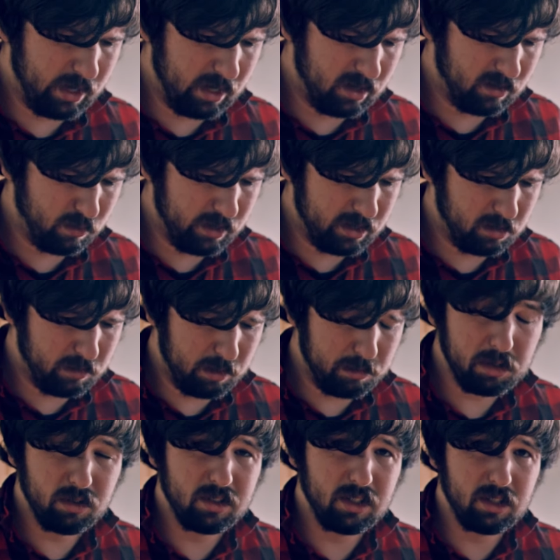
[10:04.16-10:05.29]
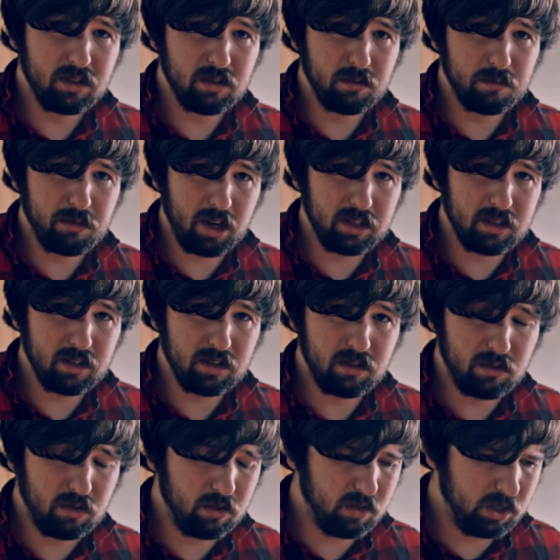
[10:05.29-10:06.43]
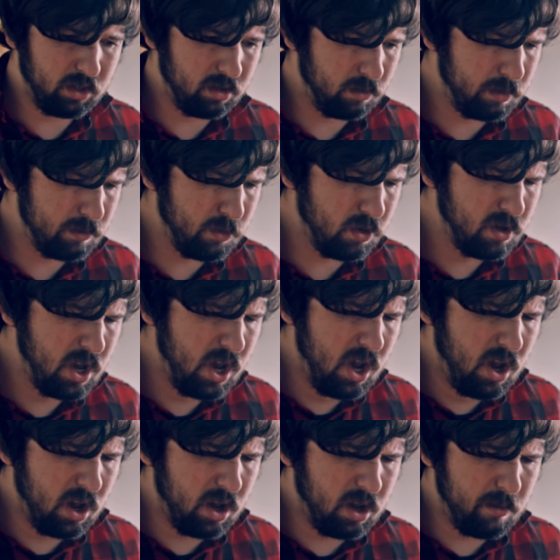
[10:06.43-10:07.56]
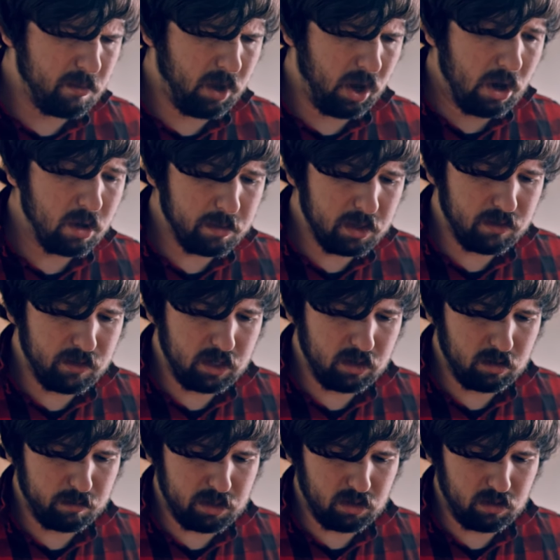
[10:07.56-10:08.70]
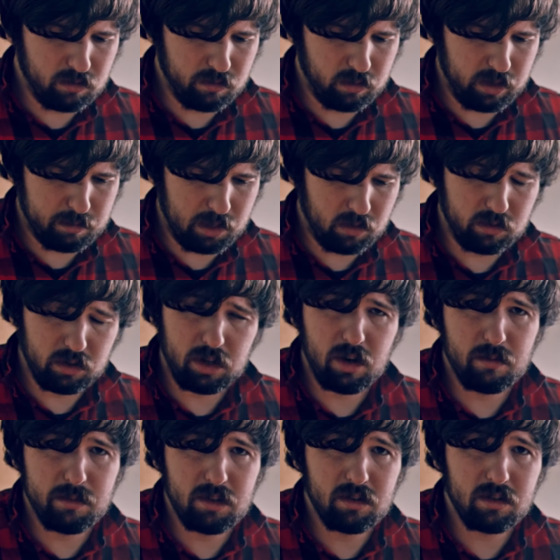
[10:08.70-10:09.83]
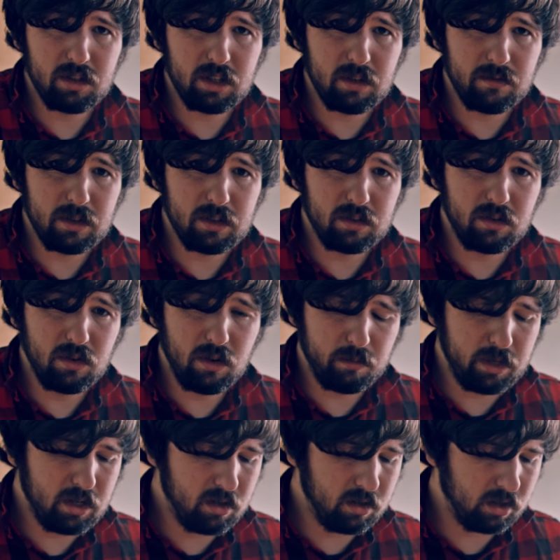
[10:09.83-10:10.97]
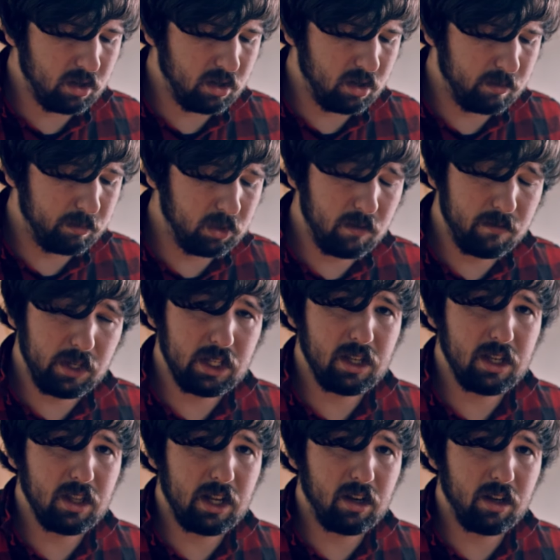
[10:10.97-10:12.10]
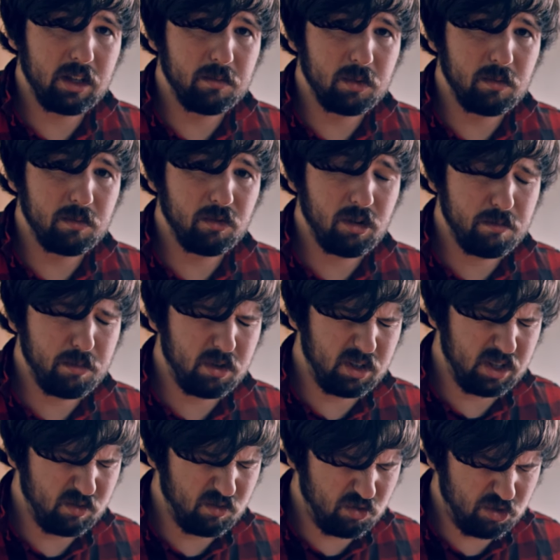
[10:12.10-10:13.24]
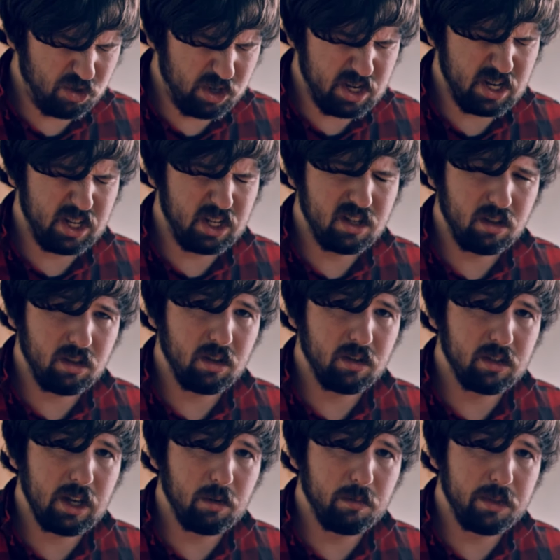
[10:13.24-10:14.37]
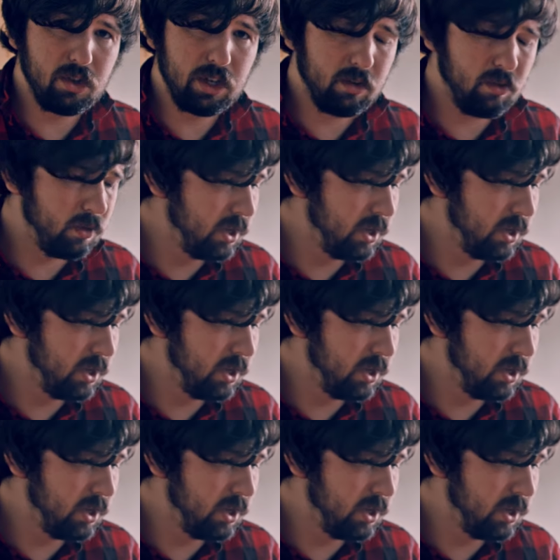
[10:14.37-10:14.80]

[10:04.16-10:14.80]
and when you maybe just need to practice shooting a bit more. I hope this video has been useful. Let me know in the comments if it's not been. Don't forget to hit that like and subscribe button. It really does help the channel.